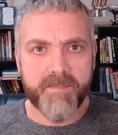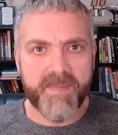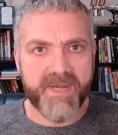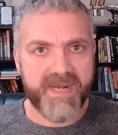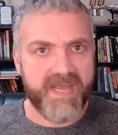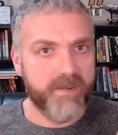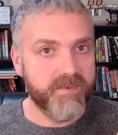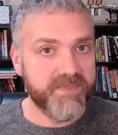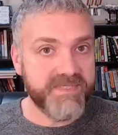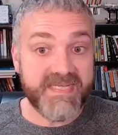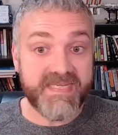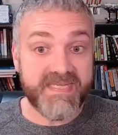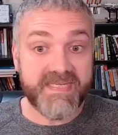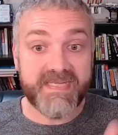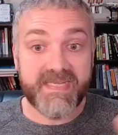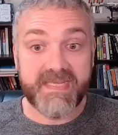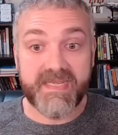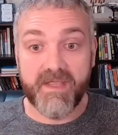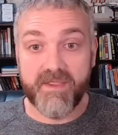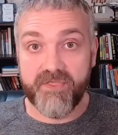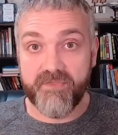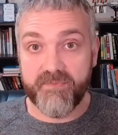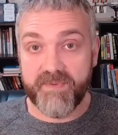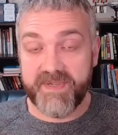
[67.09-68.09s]
But I was
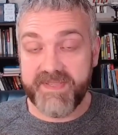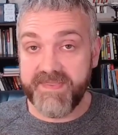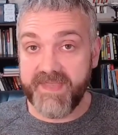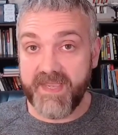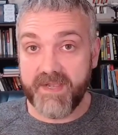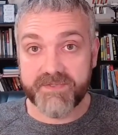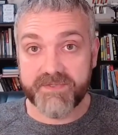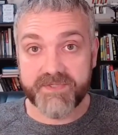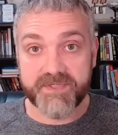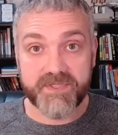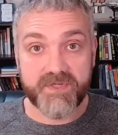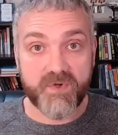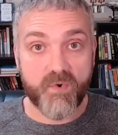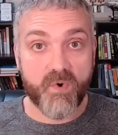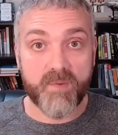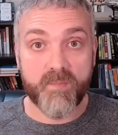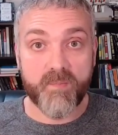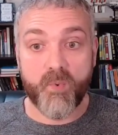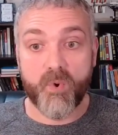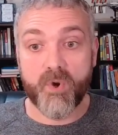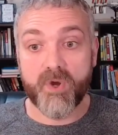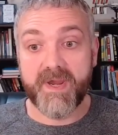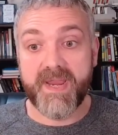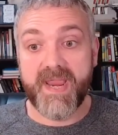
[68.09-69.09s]
eating 3,000
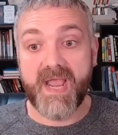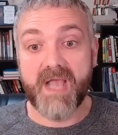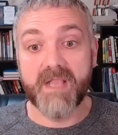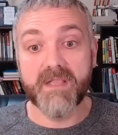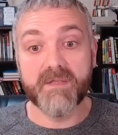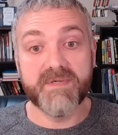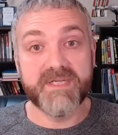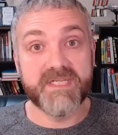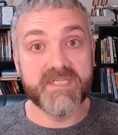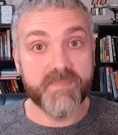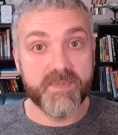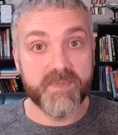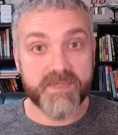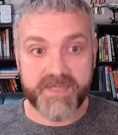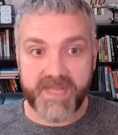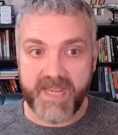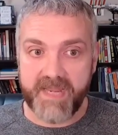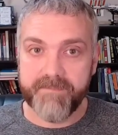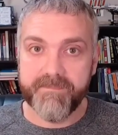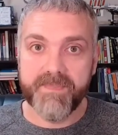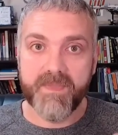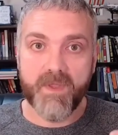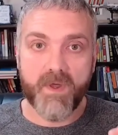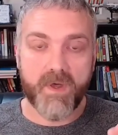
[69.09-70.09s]
or more calories per
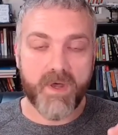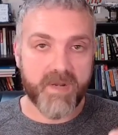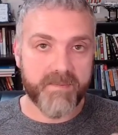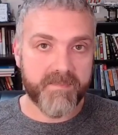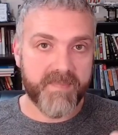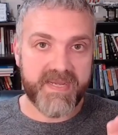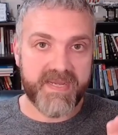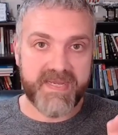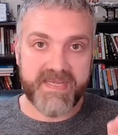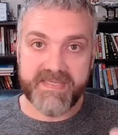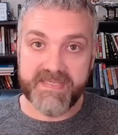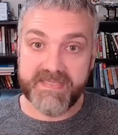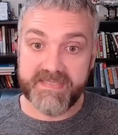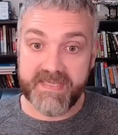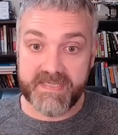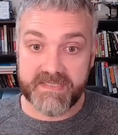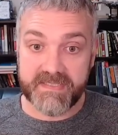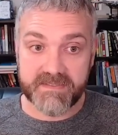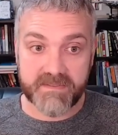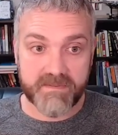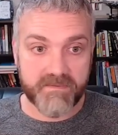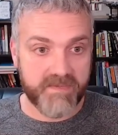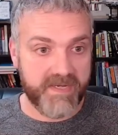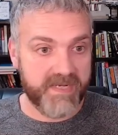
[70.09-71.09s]
day on my eating
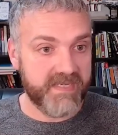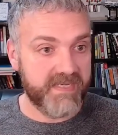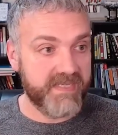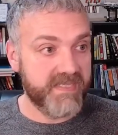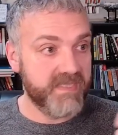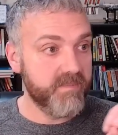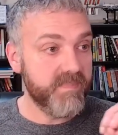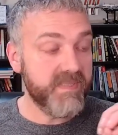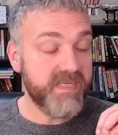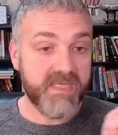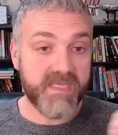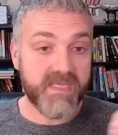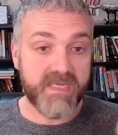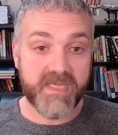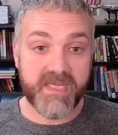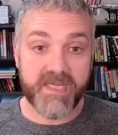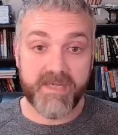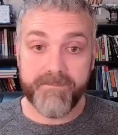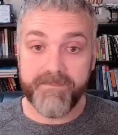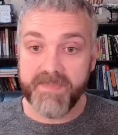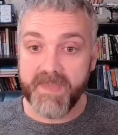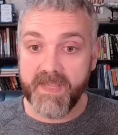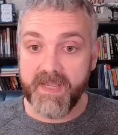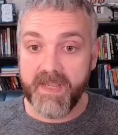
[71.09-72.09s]
days, right? In the
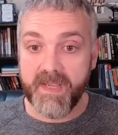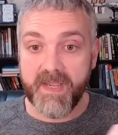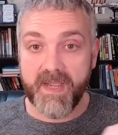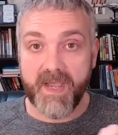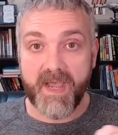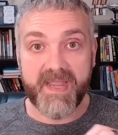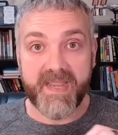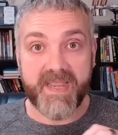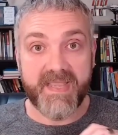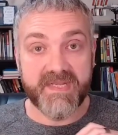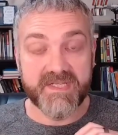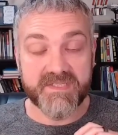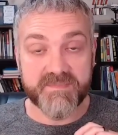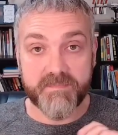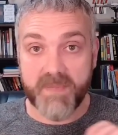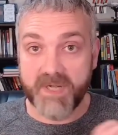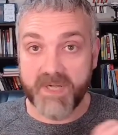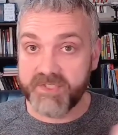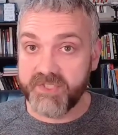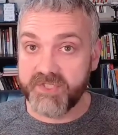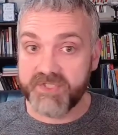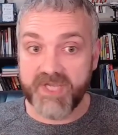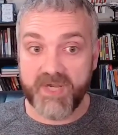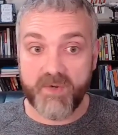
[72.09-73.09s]
beginning, I ate as
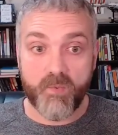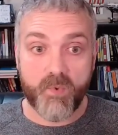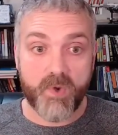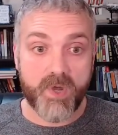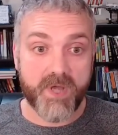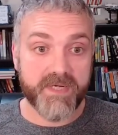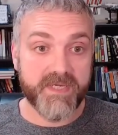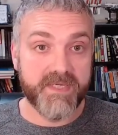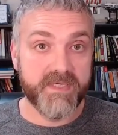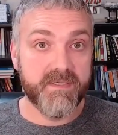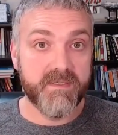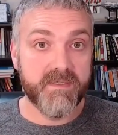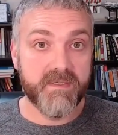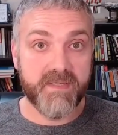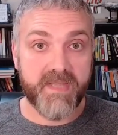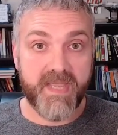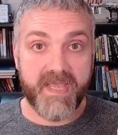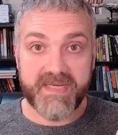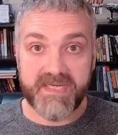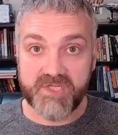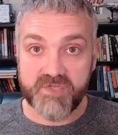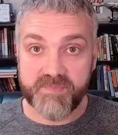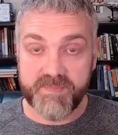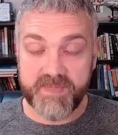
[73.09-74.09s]
much as I wanted
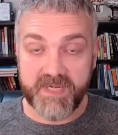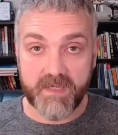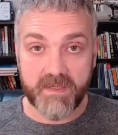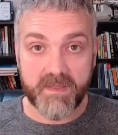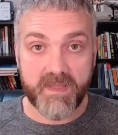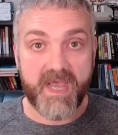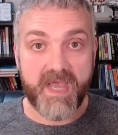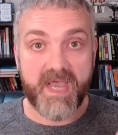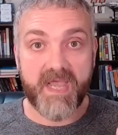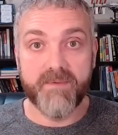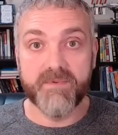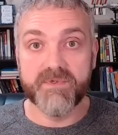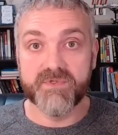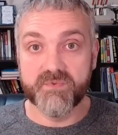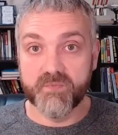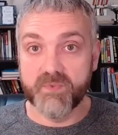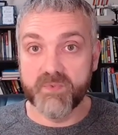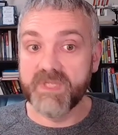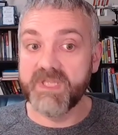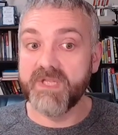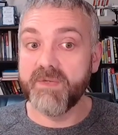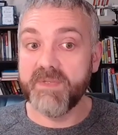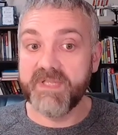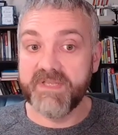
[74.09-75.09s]
at each meal. I was
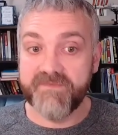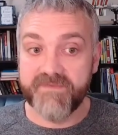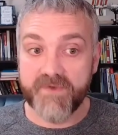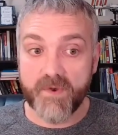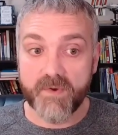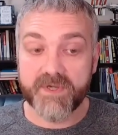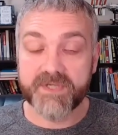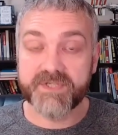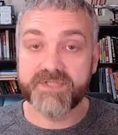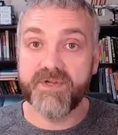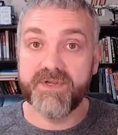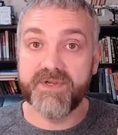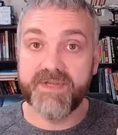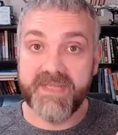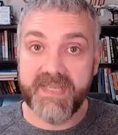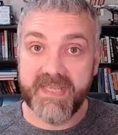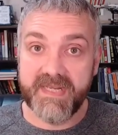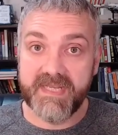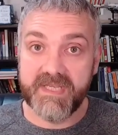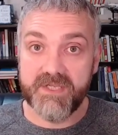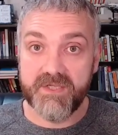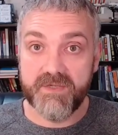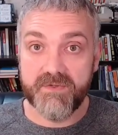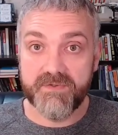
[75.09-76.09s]
really focused on
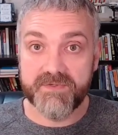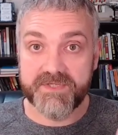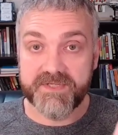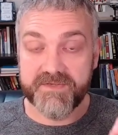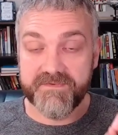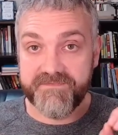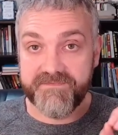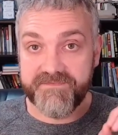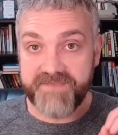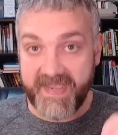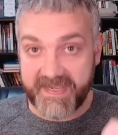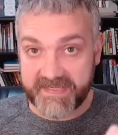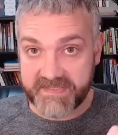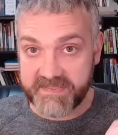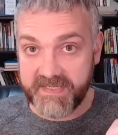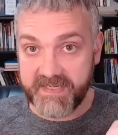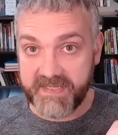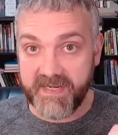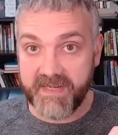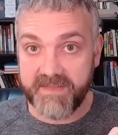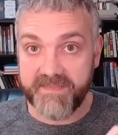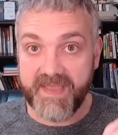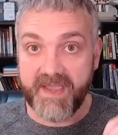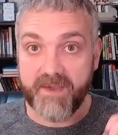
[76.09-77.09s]
getting used to
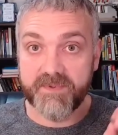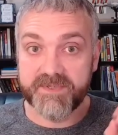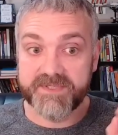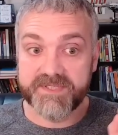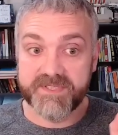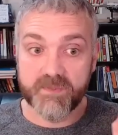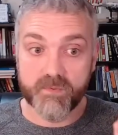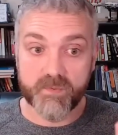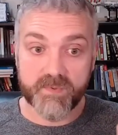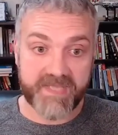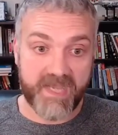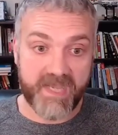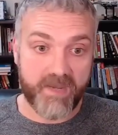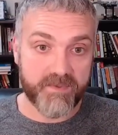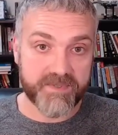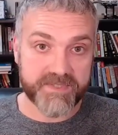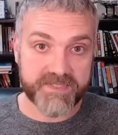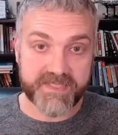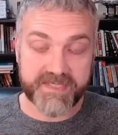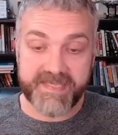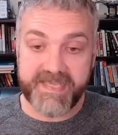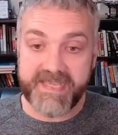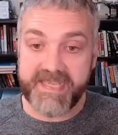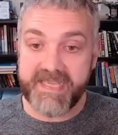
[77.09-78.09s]
fasting, and that was
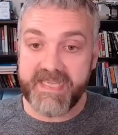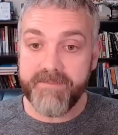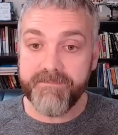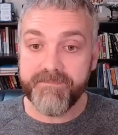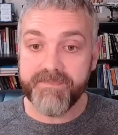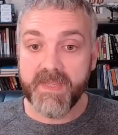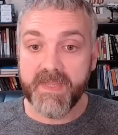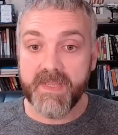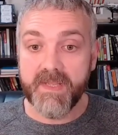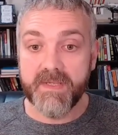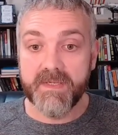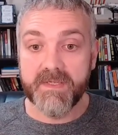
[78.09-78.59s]
the key.